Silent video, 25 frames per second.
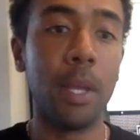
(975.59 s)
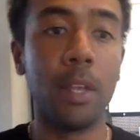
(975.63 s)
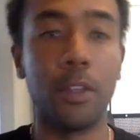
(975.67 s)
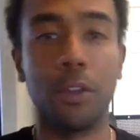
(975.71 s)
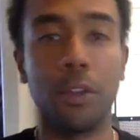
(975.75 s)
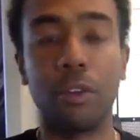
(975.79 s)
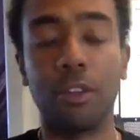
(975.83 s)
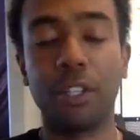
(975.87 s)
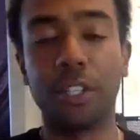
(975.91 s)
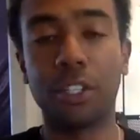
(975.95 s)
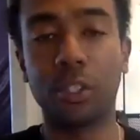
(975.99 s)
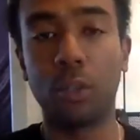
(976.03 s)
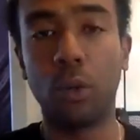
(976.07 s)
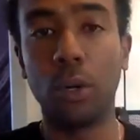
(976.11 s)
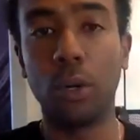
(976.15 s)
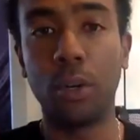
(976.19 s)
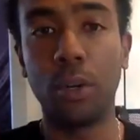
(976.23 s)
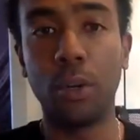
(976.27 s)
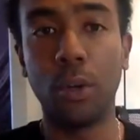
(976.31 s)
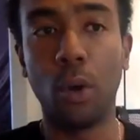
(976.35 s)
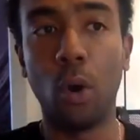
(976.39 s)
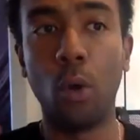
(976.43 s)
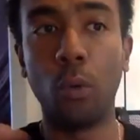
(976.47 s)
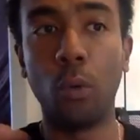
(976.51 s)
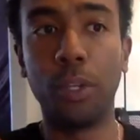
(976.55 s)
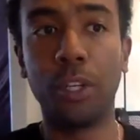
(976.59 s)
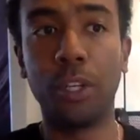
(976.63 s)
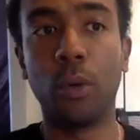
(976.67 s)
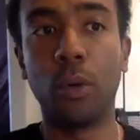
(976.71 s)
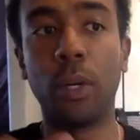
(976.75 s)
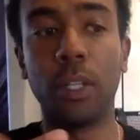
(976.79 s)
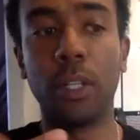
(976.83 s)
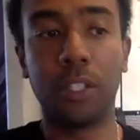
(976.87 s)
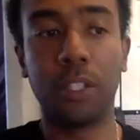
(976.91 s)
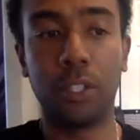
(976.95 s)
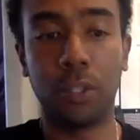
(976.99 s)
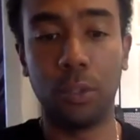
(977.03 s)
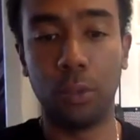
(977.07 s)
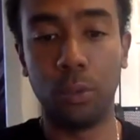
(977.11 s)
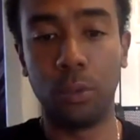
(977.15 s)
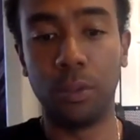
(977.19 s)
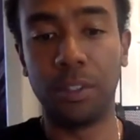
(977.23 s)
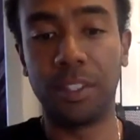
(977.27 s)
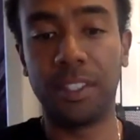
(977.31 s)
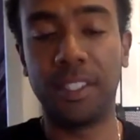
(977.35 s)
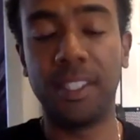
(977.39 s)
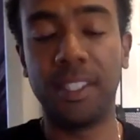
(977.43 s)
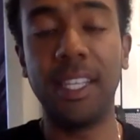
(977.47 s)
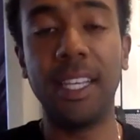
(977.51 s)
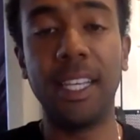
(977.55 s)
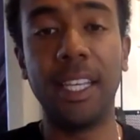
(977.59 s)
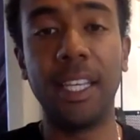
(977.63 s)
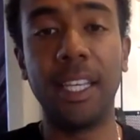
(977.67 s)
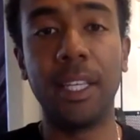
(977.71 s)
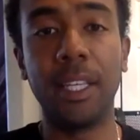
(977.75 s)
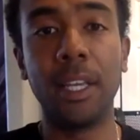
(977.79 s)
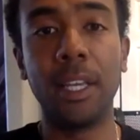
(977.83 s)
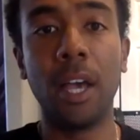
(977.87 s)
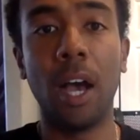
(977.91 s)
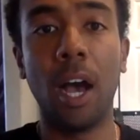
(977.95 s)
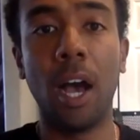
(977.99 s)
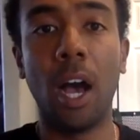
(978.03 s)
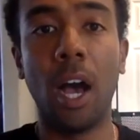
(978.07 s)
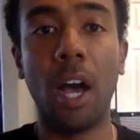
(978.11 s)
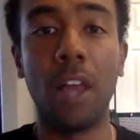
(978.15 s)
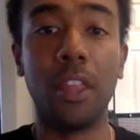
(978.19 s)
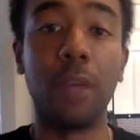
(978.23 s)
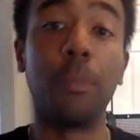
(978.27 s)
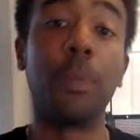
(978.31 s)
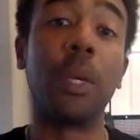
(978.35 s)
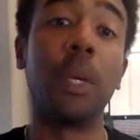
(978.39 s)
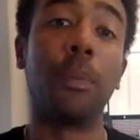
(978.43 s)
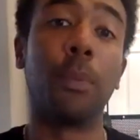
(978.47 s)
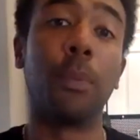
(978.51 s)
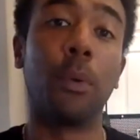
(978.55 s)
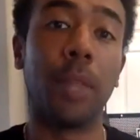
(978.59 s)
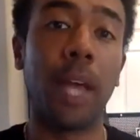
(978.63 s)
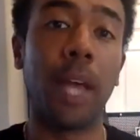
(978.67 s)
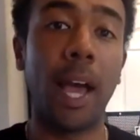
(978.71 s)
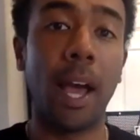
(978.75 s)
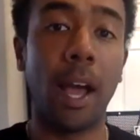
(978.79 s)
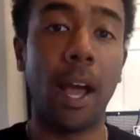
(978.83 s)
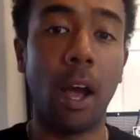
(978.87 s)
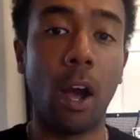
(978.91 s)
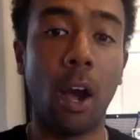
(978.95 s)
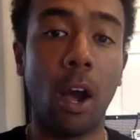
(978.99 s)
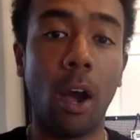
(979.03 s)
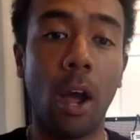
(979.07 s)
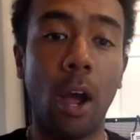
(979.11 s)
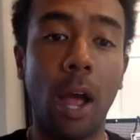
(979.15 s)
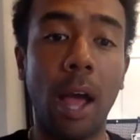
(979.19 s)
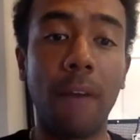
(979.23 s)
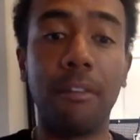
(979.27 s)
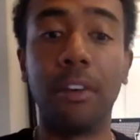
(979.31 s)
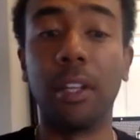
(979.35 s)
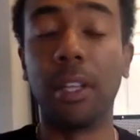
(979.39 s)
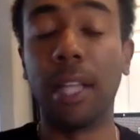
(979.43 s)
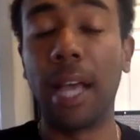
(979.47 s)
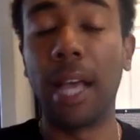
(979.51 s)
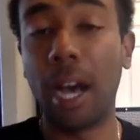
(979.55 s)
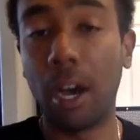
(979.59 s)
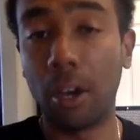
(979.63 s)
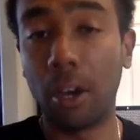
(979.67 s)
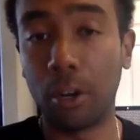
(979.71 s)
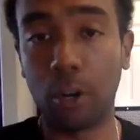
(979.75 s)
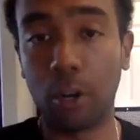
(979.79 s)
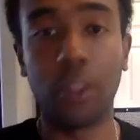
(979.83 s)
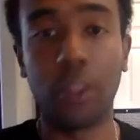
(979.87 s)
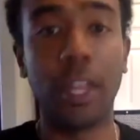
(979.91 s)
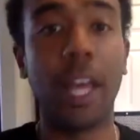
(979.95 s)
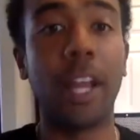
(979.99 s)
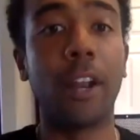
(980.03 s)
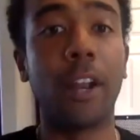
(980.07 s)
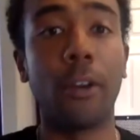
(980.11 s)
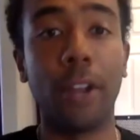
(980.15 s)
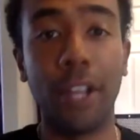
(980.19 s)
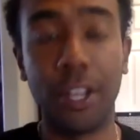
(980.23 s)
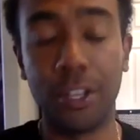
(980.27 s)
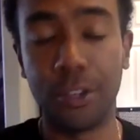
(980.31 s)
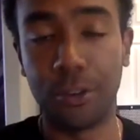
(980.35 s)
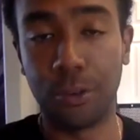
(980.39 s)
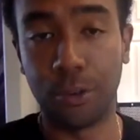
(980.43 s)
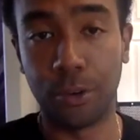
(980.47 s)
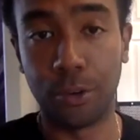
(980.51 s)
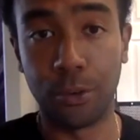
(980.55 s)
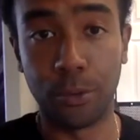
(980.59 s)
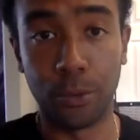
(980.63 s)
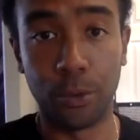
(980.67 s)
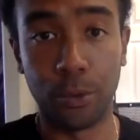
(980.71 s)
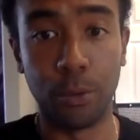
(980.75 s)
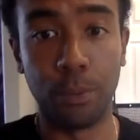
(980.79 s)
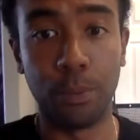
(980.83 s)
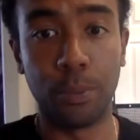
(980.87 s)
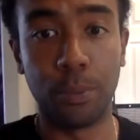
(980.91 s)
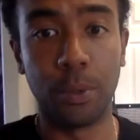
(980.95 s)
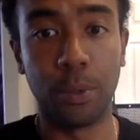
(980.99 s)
You're just only going to see the people that have allowed or that are in your group.